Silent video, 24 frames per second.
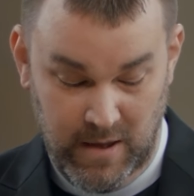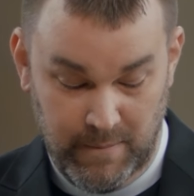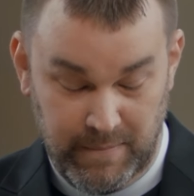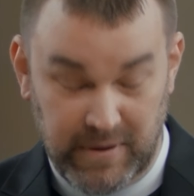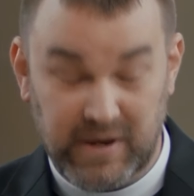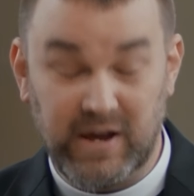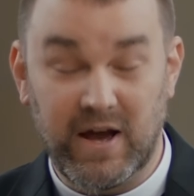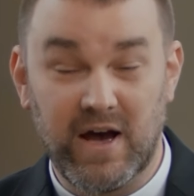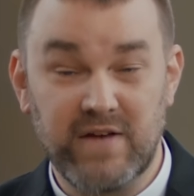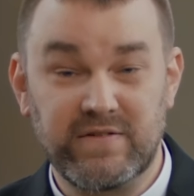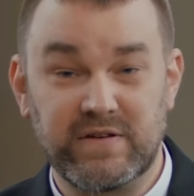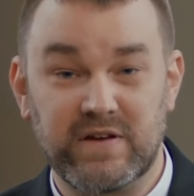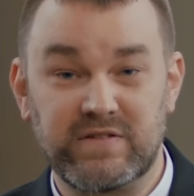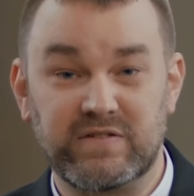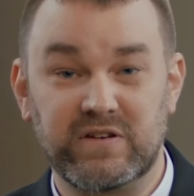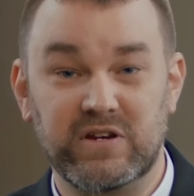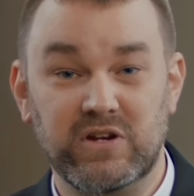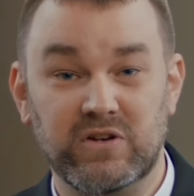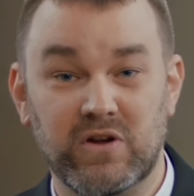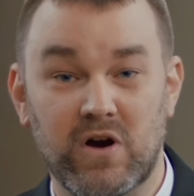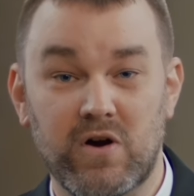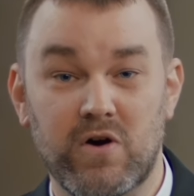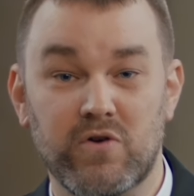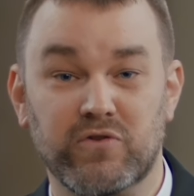Because as
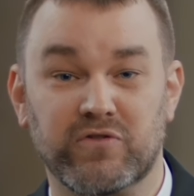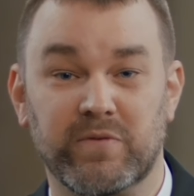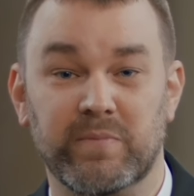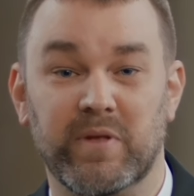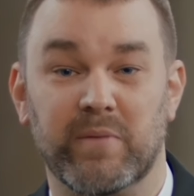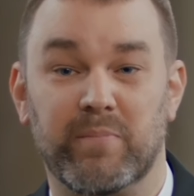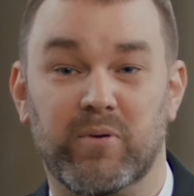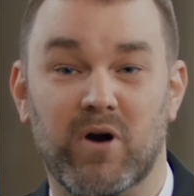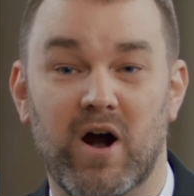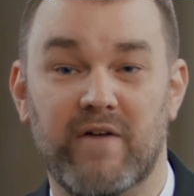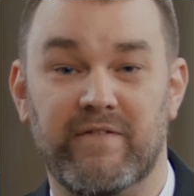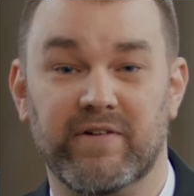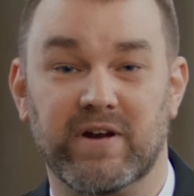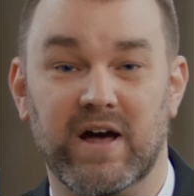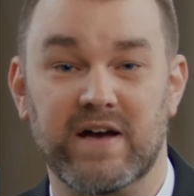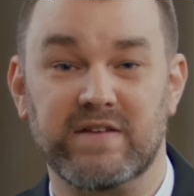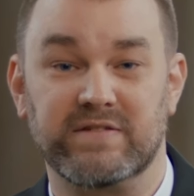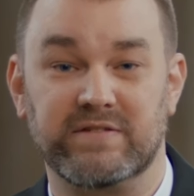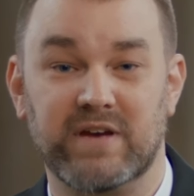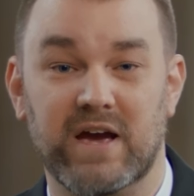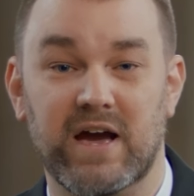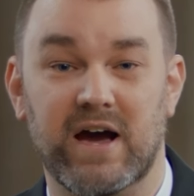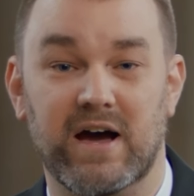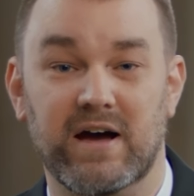he knows from the prophet
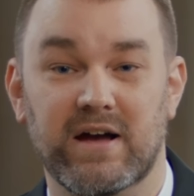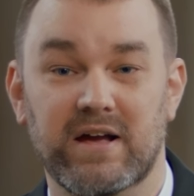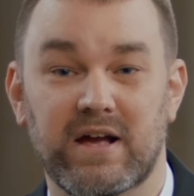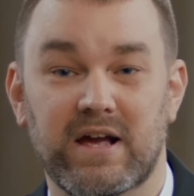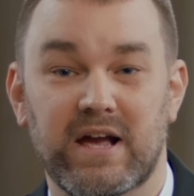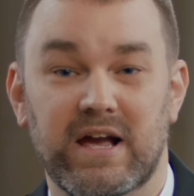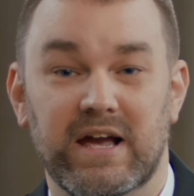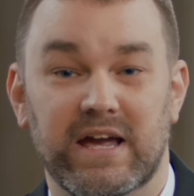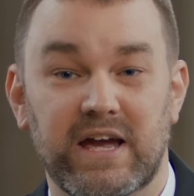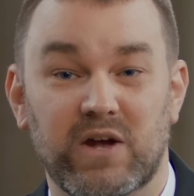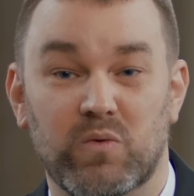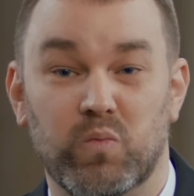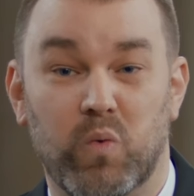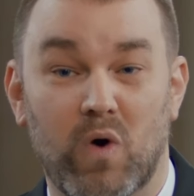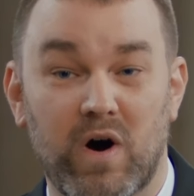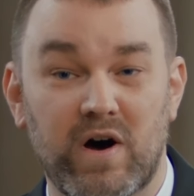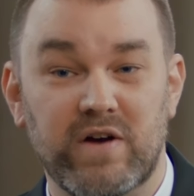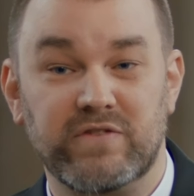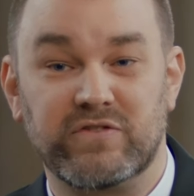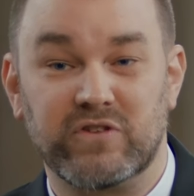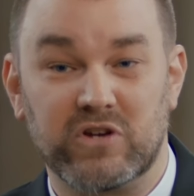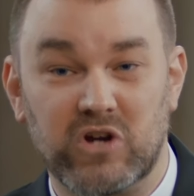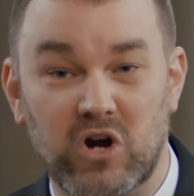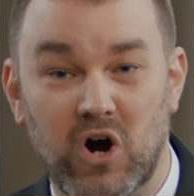Isaiah, it
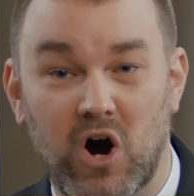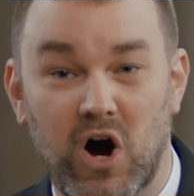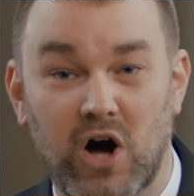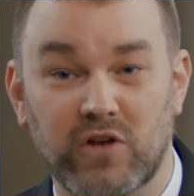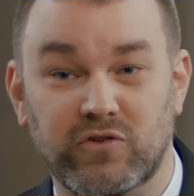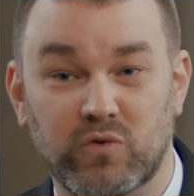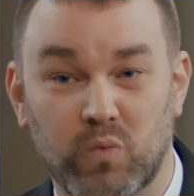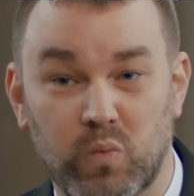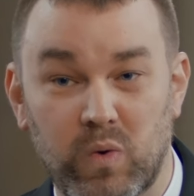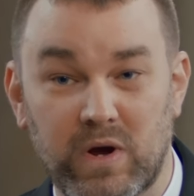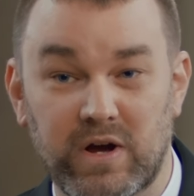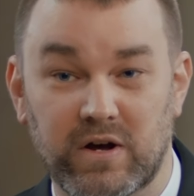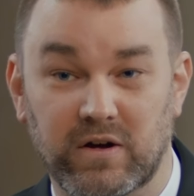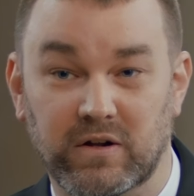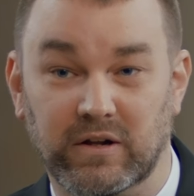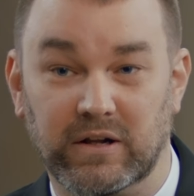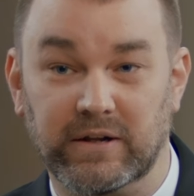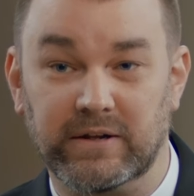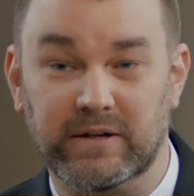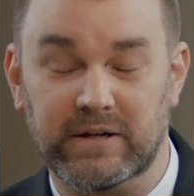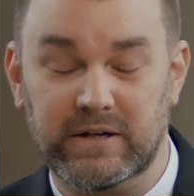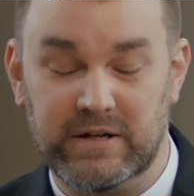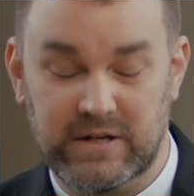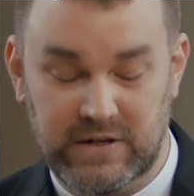was God's will
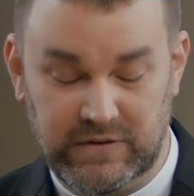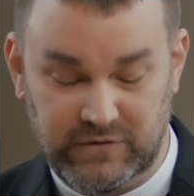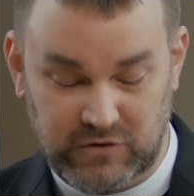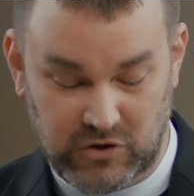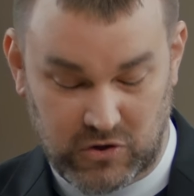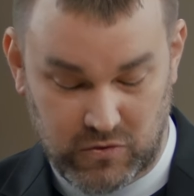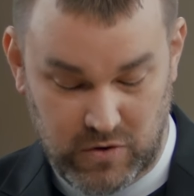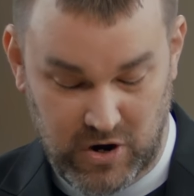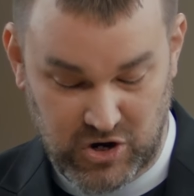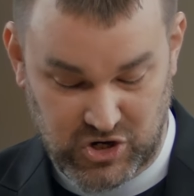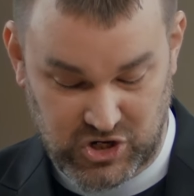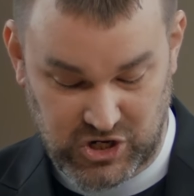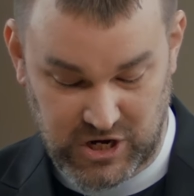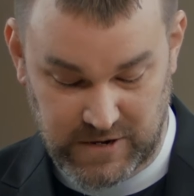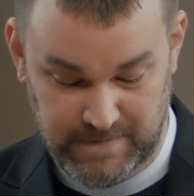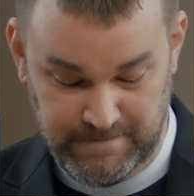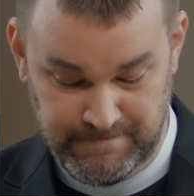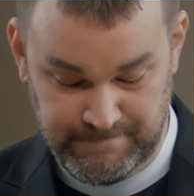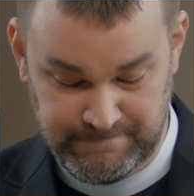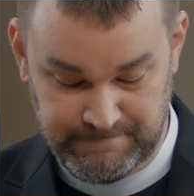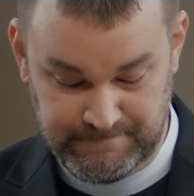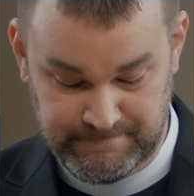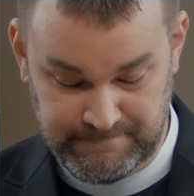to crush him.